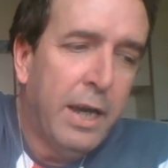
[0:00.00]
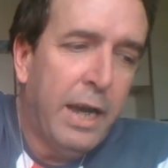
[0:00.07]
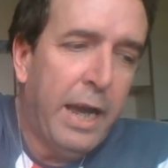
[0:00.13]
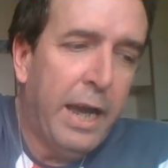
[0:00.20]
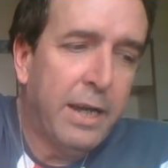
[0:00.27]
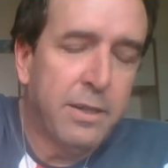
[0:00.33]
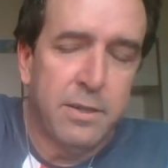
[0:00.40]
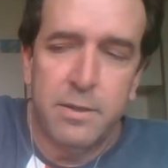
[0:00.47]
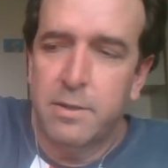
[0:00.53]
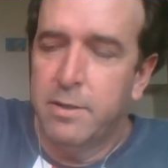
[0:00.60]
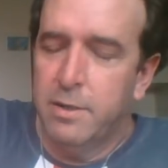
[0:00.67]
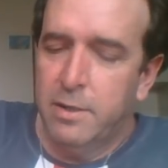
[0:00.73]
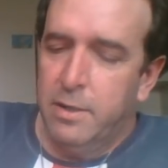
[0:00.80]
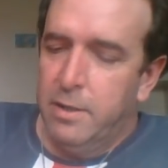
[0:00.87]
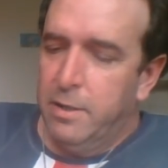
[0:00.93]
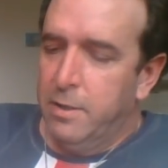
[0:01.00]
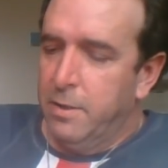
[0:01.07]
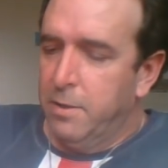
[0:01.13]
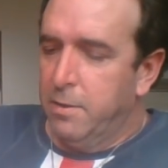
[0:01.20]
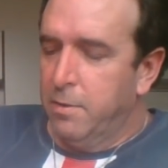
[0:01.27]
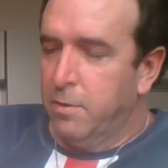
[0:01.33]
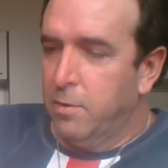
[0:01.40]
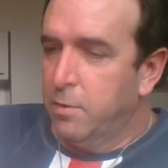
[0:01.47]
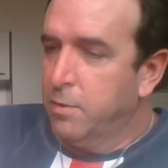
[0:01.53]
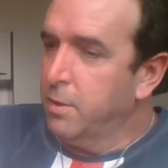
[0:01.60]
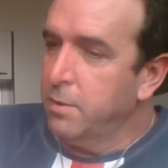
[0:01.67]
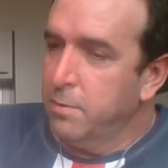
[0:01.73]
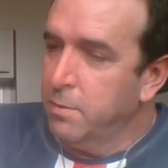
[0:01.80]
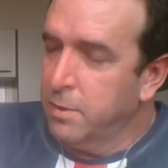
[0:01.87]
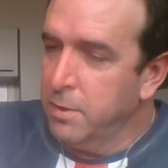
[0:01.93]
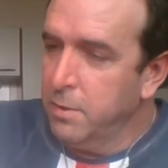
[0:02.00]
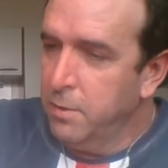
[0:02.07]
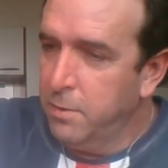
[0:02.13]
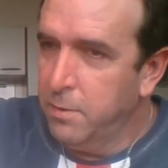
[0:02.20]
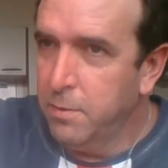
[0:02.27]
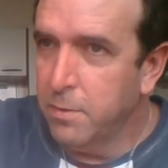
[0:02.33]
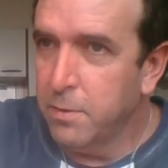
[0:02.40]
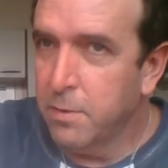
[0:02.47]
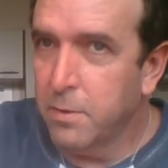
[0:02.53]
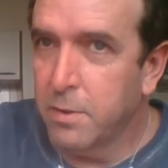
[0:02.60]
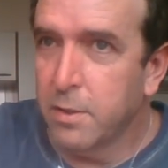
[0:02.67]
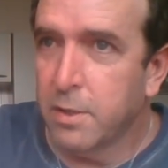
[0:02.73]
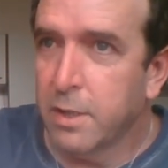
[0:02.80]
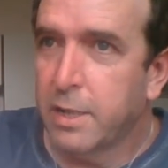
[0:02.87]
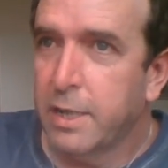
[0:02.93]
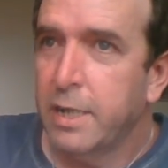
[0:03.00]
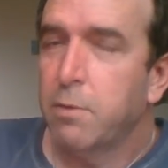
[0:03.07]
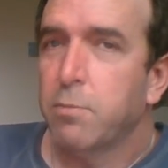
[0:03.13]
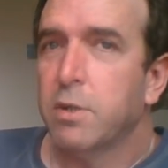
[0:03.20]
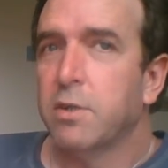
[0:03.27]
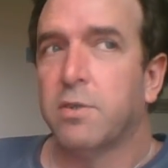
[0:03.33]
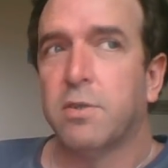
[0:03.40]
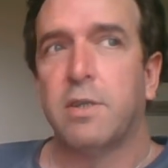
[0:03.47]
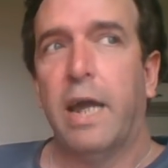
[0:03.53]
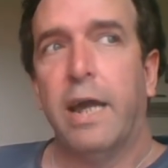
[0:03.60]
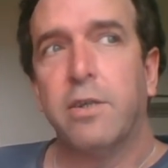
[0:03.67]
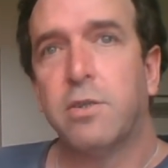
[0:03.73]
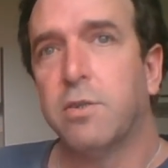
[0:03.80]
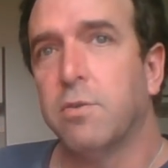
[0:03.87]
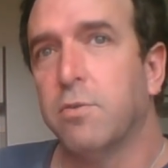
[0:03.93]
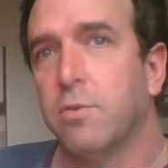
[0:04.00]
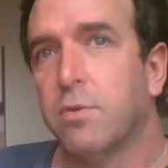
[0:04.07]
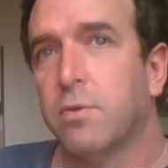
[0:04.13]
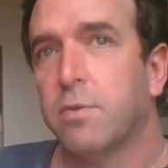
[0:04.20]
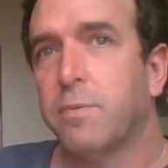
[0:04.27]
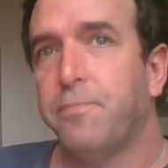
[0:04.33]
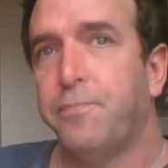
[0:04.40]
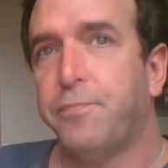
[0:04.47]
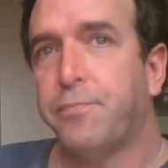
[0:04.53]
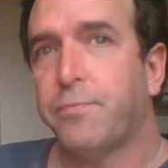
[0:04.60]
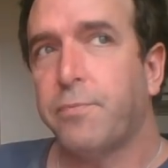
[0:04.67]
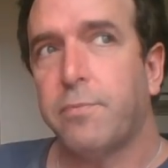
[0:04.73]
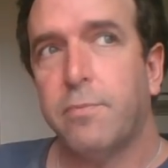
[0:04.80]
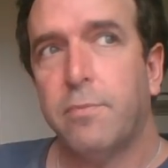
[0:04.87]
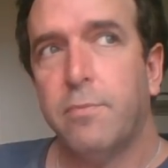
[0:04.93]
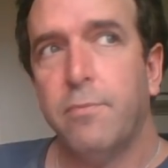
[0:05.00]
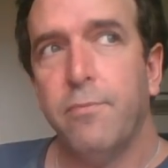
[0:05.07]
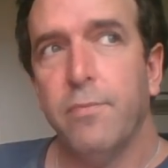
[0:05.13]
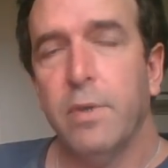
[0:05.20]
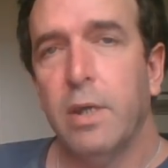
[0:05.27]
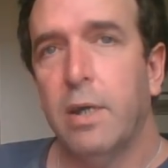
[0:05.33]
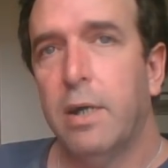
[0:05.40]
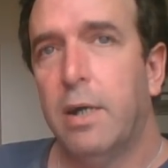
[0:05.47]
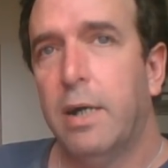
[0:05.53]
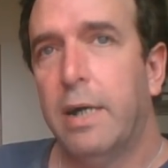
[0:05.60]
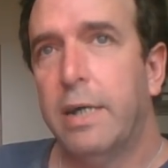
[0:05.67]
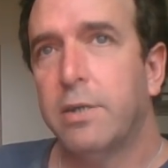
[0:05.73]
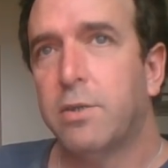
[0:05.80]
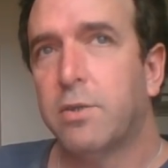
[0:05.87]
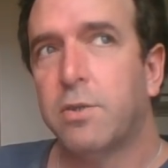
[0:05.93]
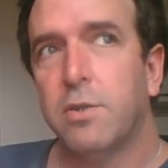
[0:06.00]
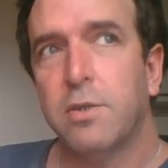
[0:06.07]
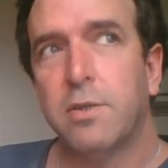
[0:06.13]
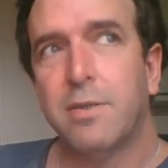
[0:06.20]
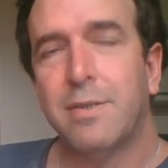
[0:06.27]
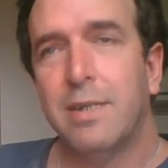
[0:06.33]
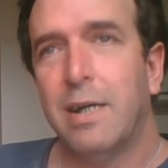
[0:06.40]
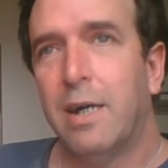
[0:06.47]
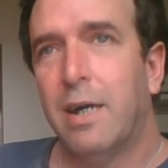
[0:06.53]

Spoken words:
And the getting rid of statues, it's just,